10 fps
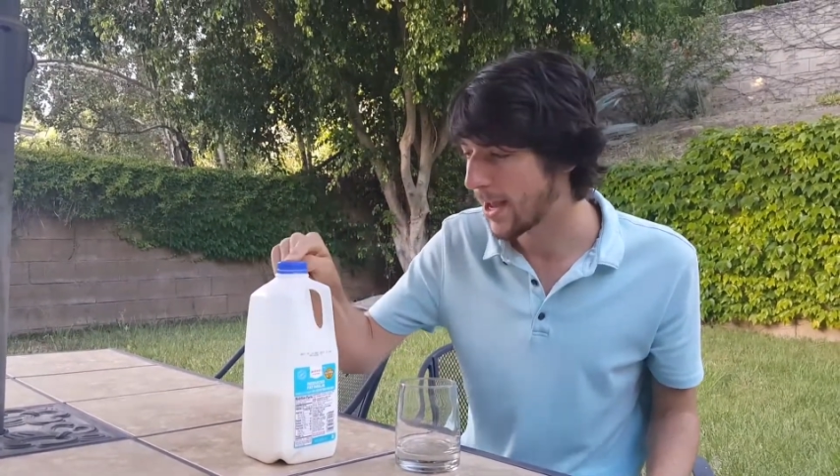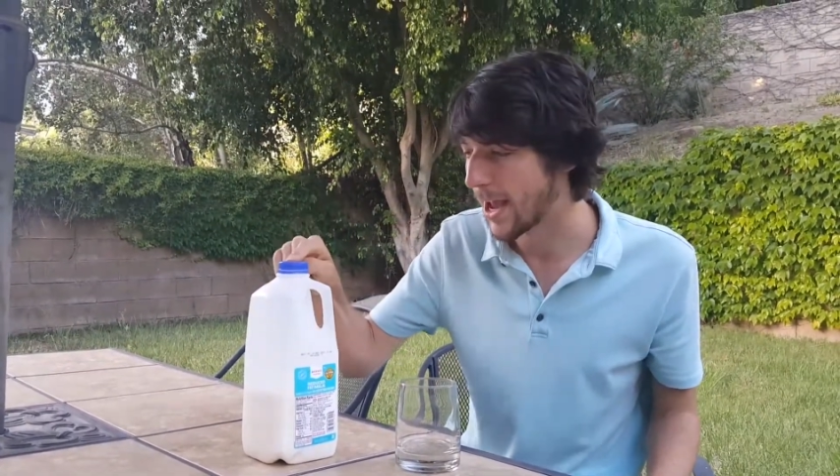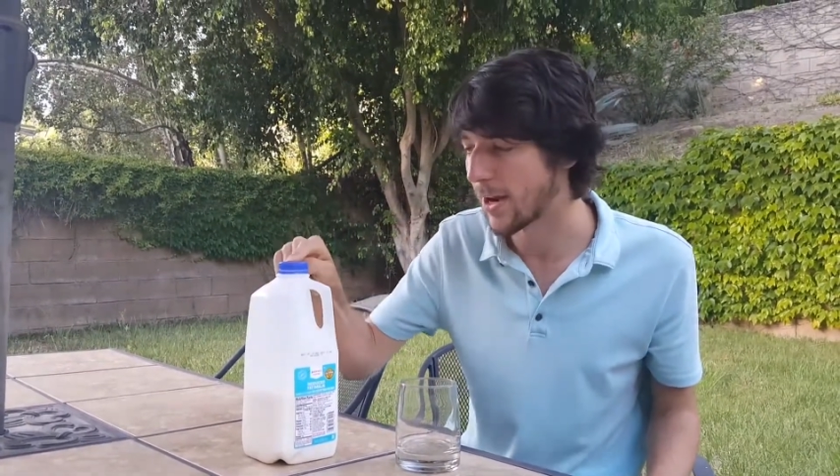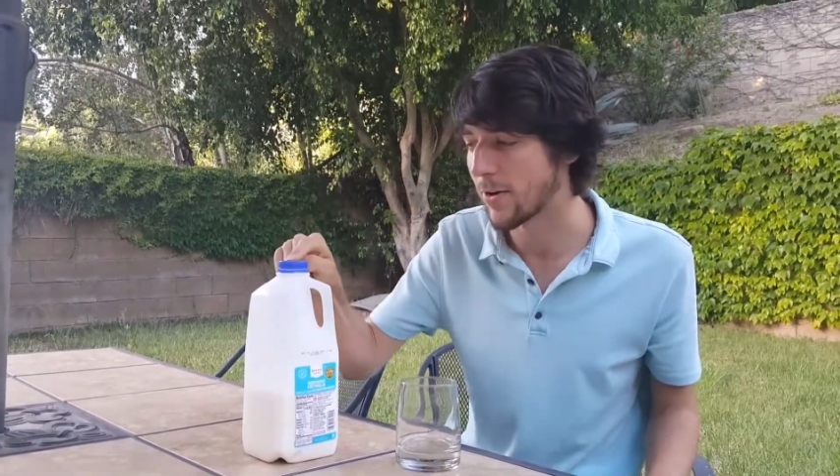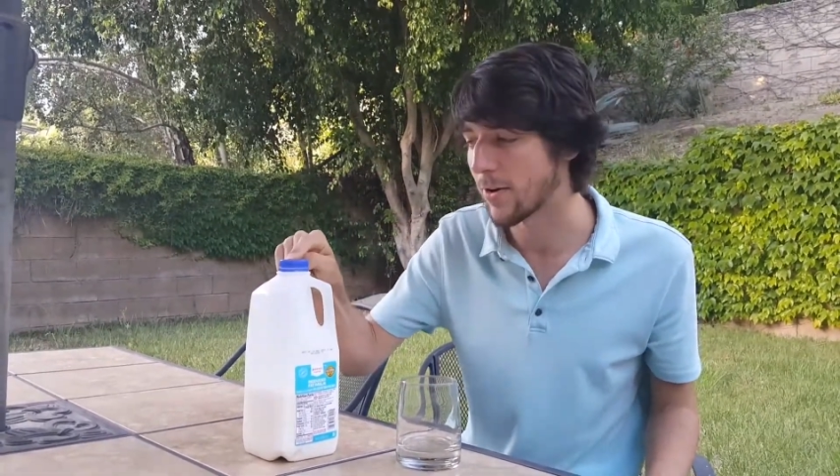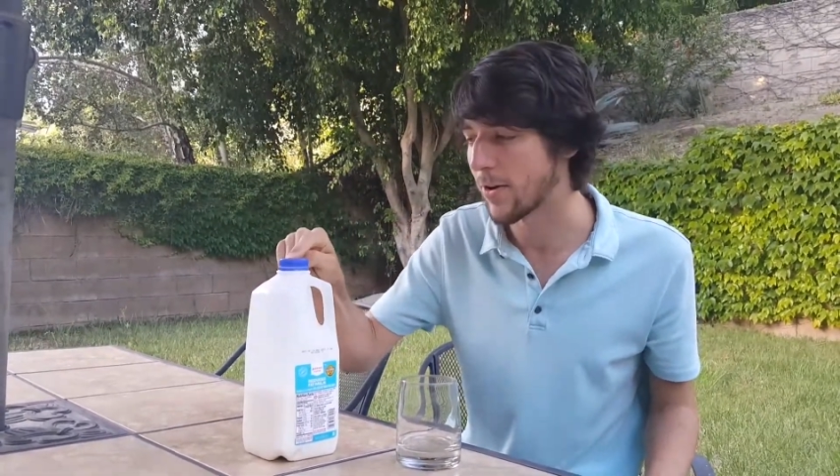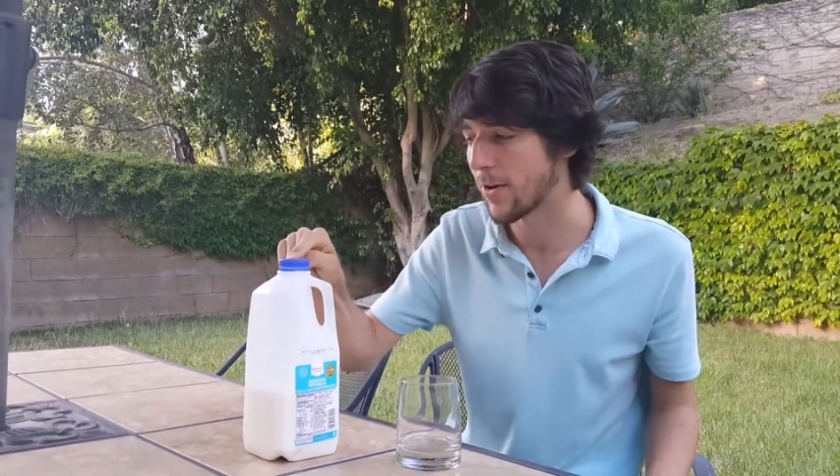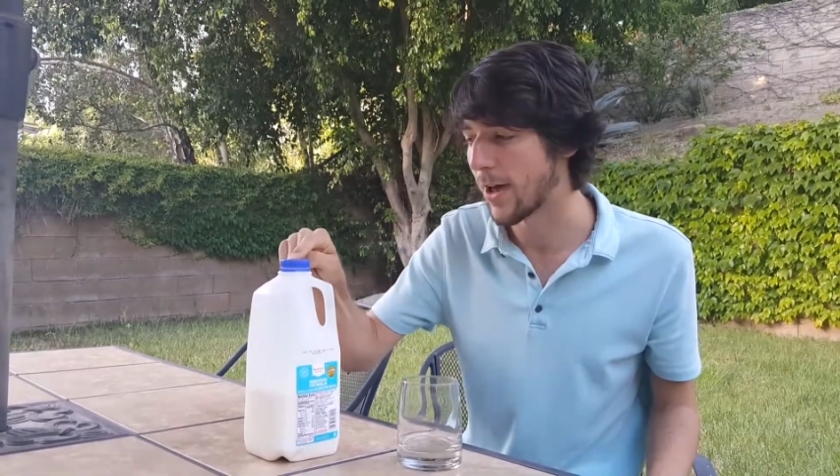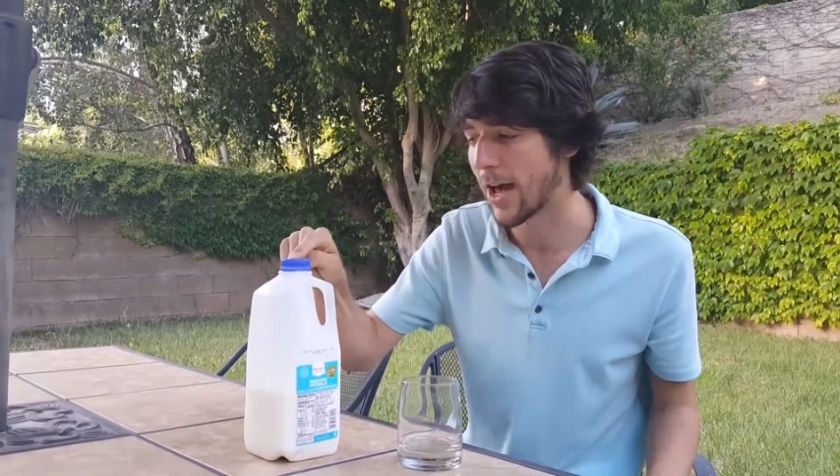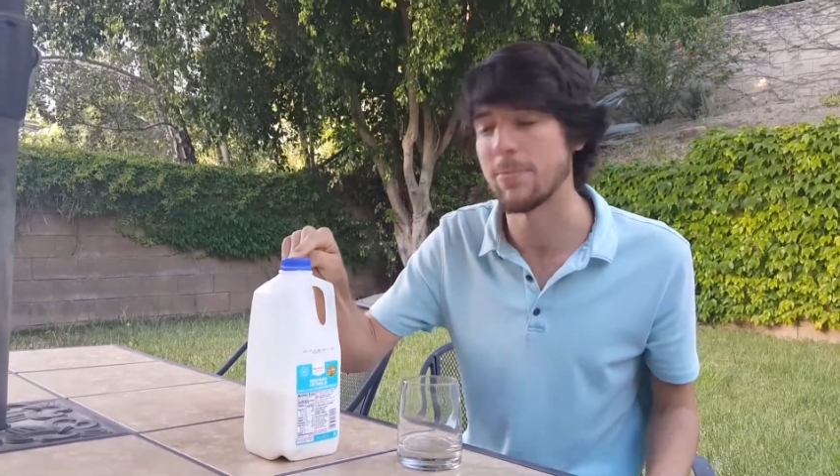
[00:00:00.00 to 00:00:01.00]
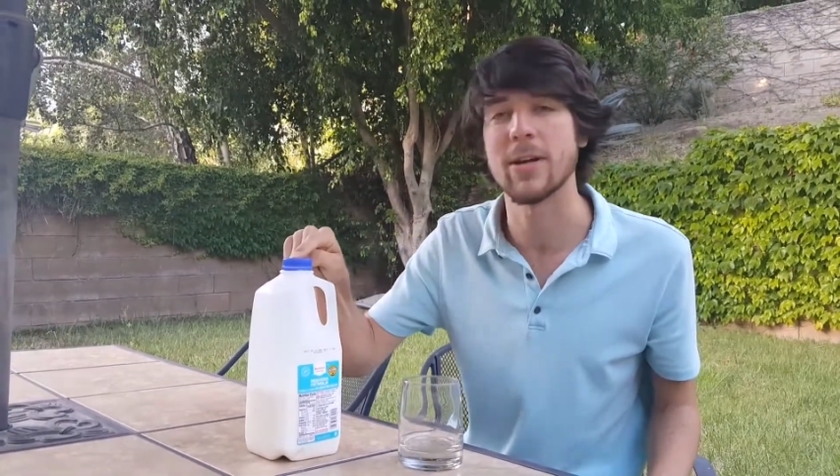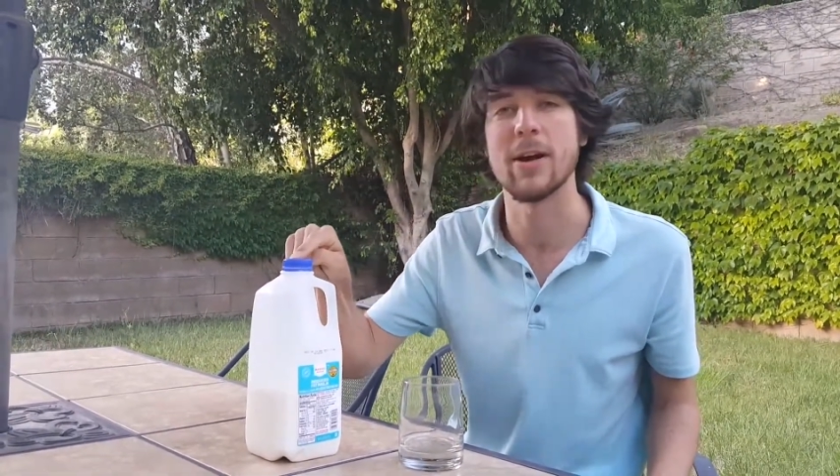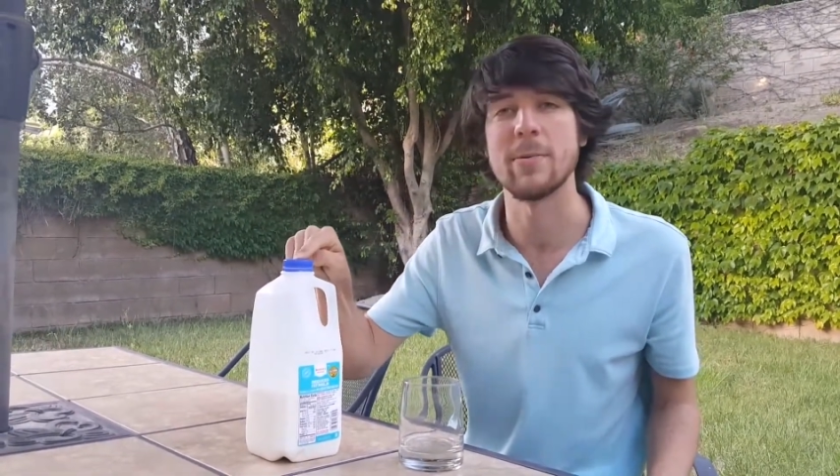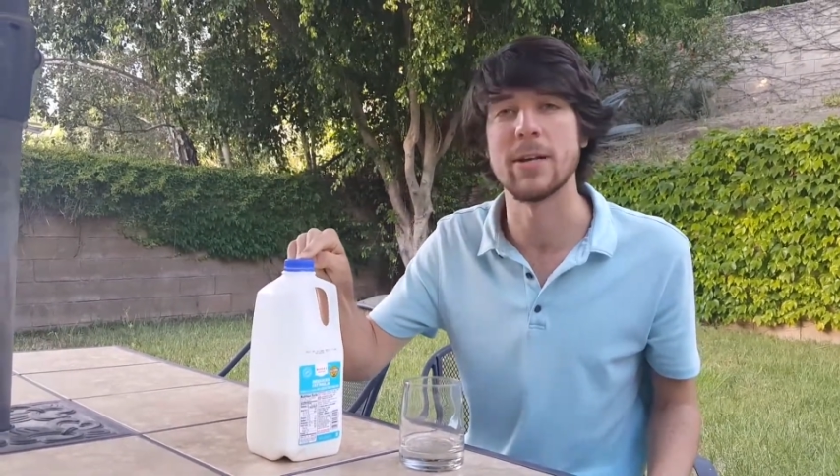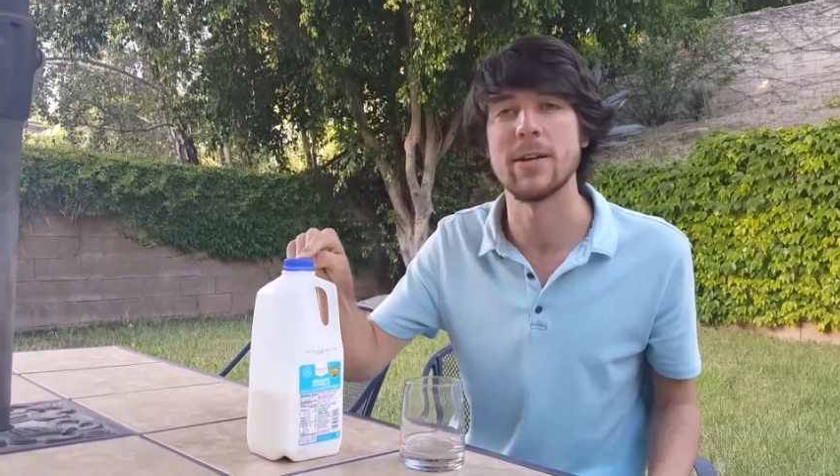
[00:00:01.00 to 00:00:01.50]
and had me
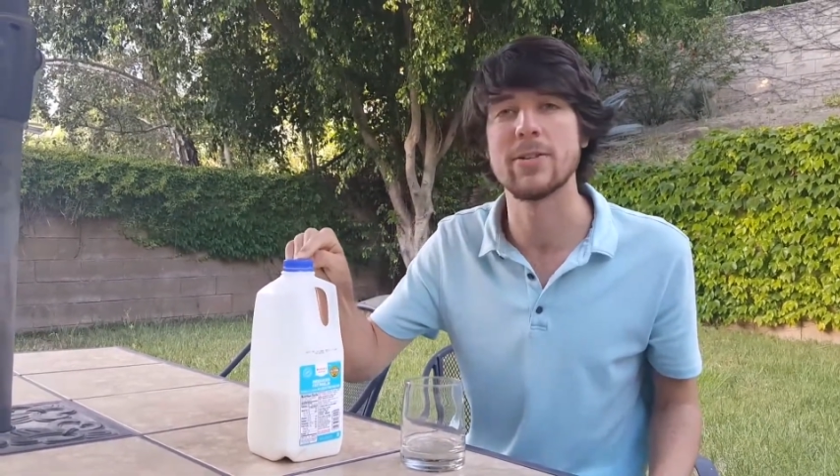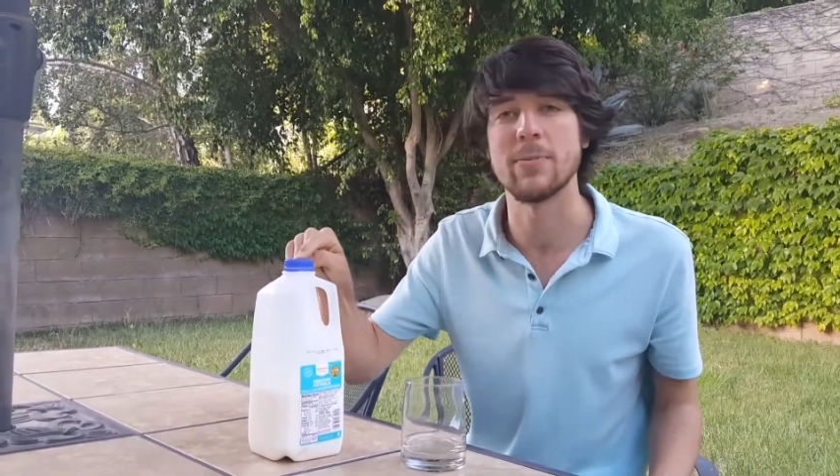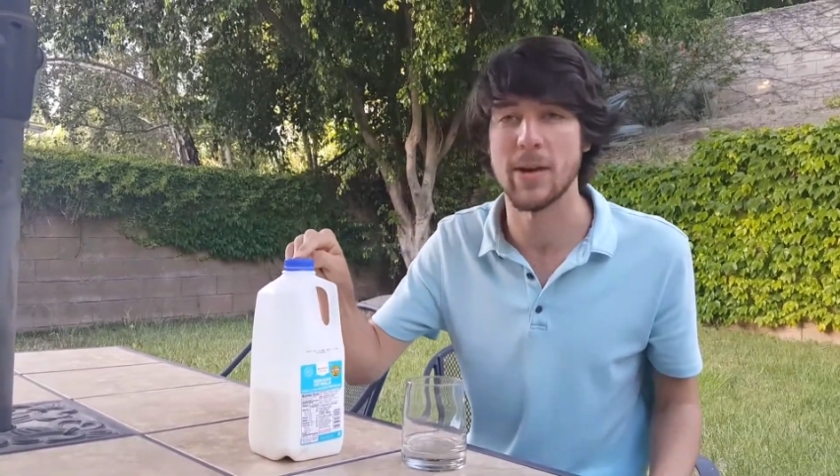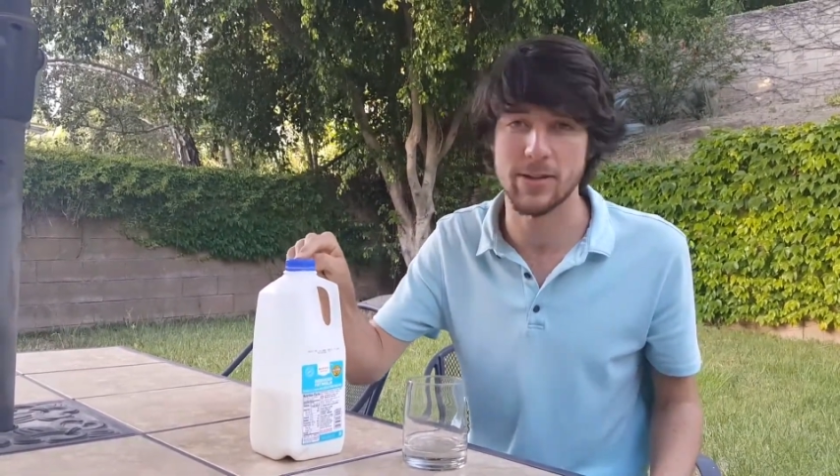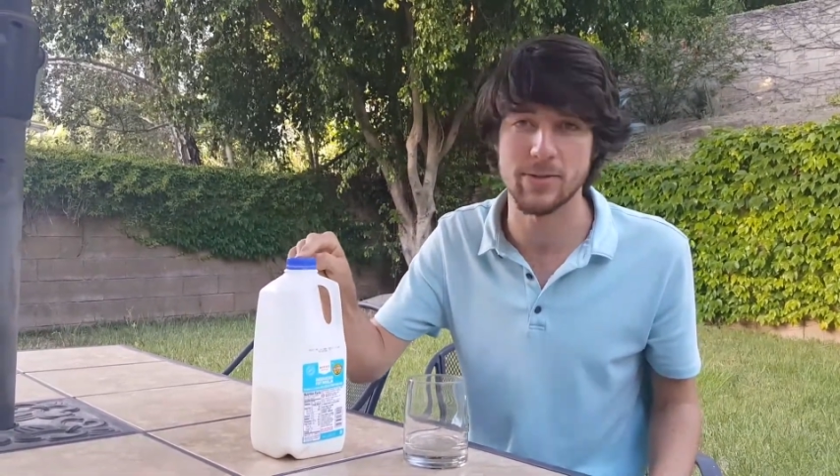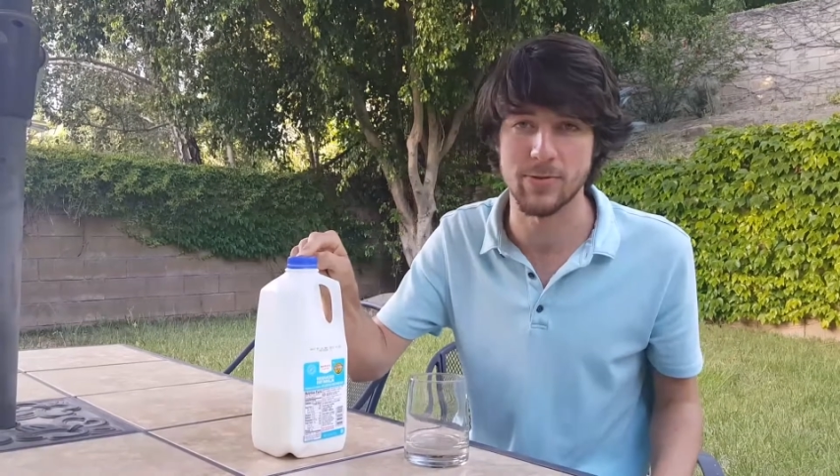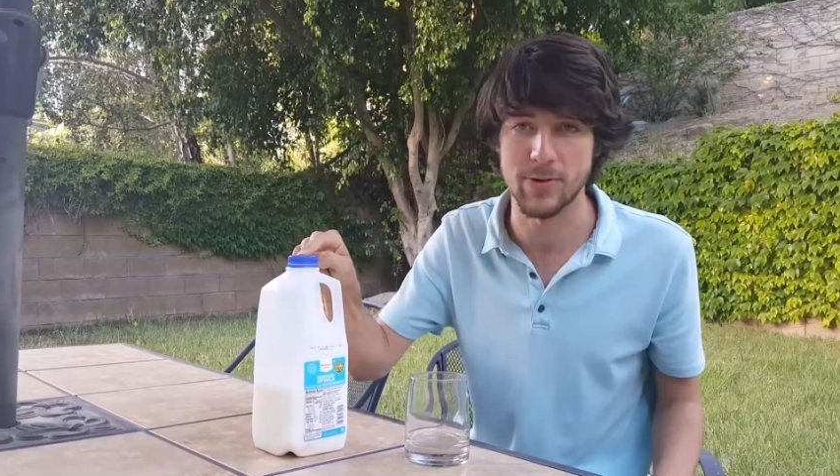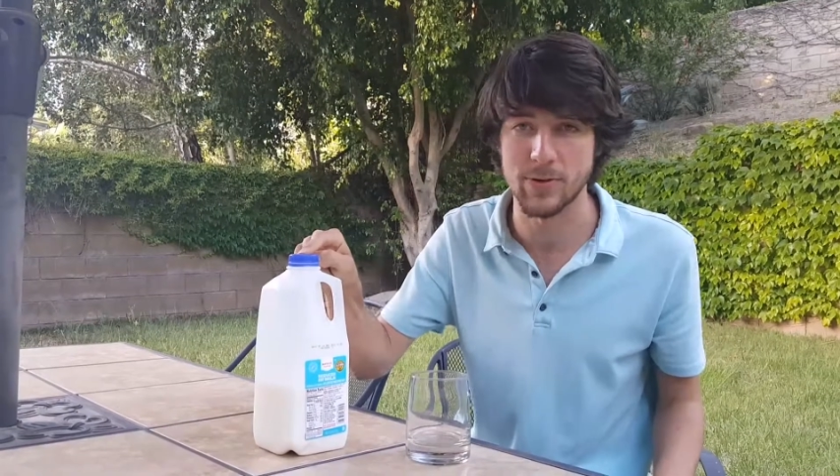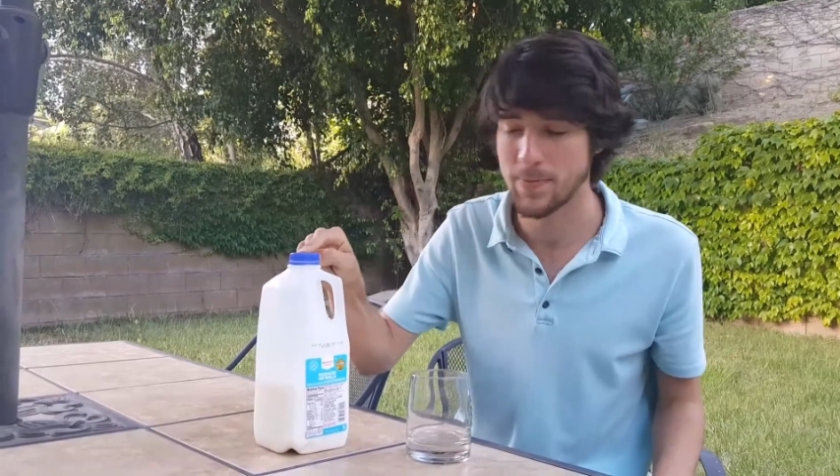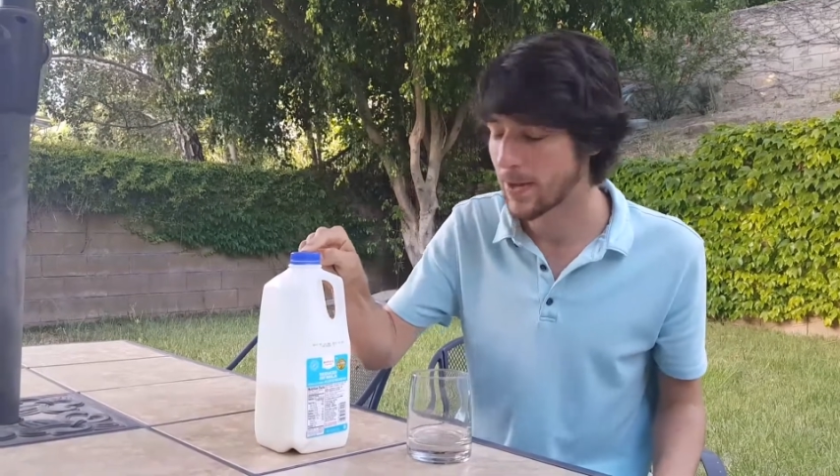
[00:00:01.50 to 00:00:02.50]
come in to make this review.